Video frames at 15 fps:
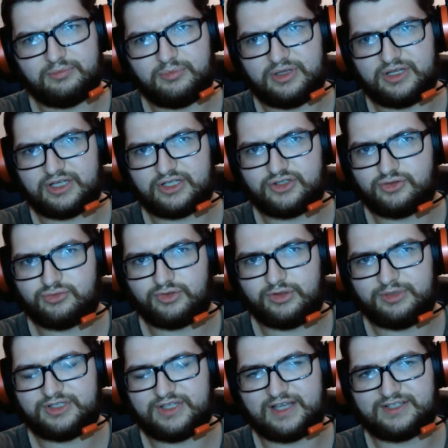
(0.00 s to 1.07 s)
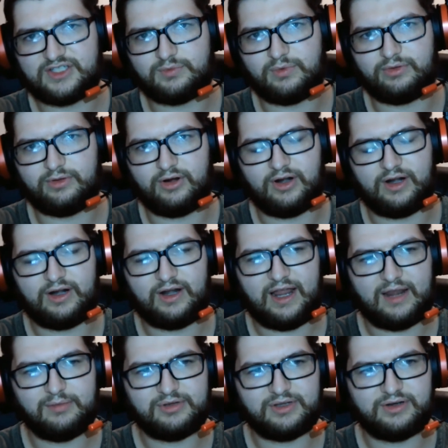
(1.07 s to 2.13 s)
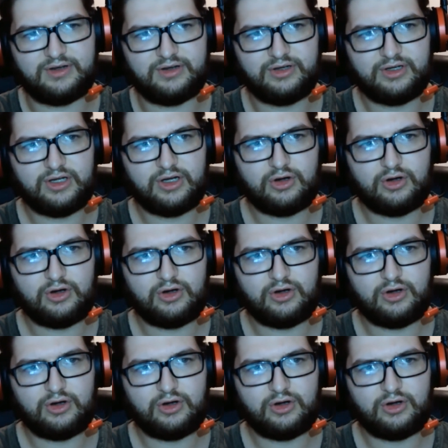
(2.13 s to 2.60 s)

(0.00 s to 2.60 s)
being extremely sexist with her, had been